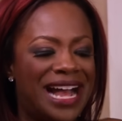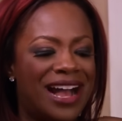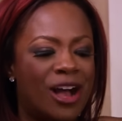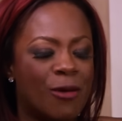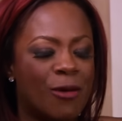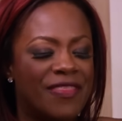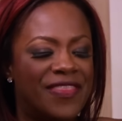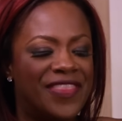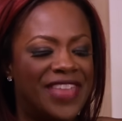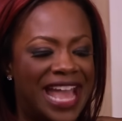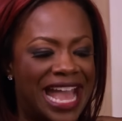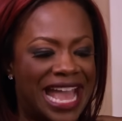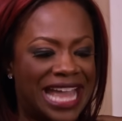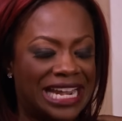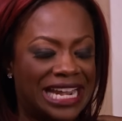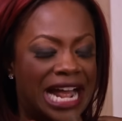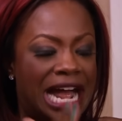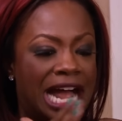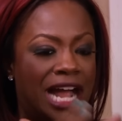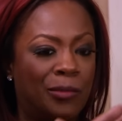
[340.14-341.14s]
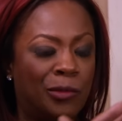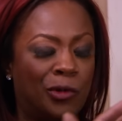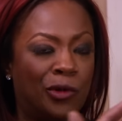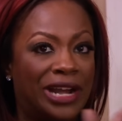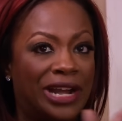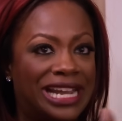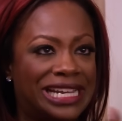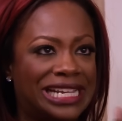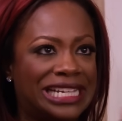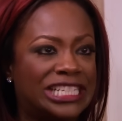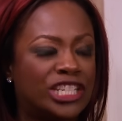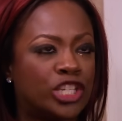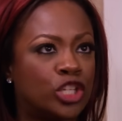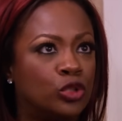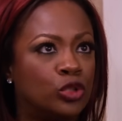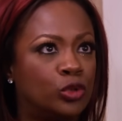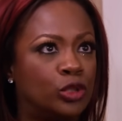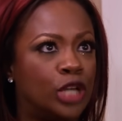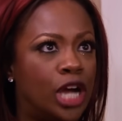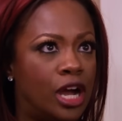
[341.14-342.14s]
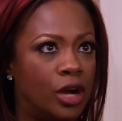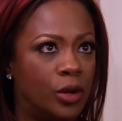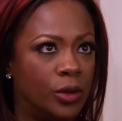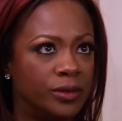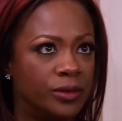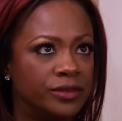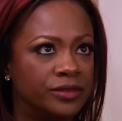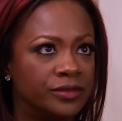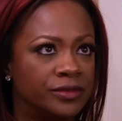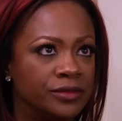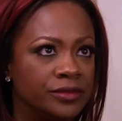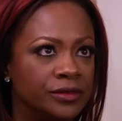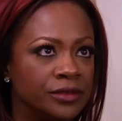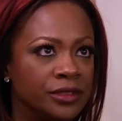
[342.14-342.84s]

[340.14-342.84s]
about that. I'm ready to go.